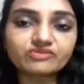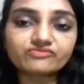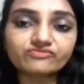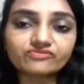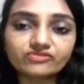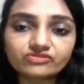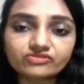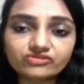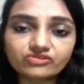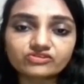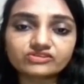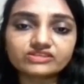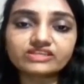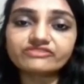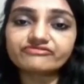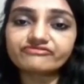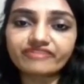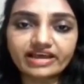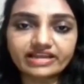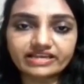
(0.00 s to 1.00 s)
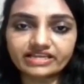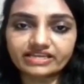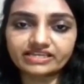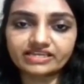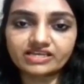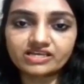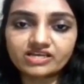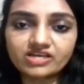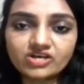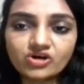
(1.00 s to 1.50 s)
causing filaria,
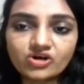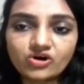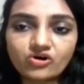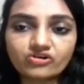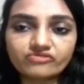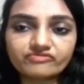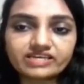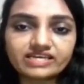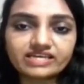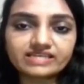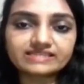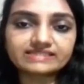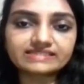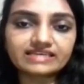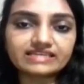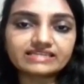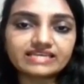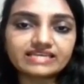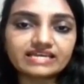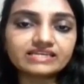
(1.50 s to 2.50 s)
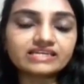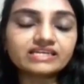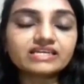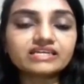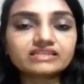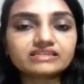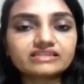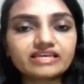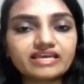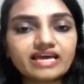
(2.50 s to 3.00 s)
or we can say that they
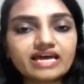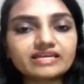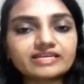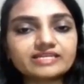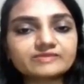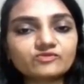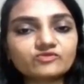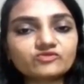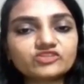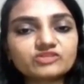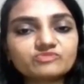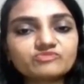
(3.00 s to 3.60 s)
are responsible for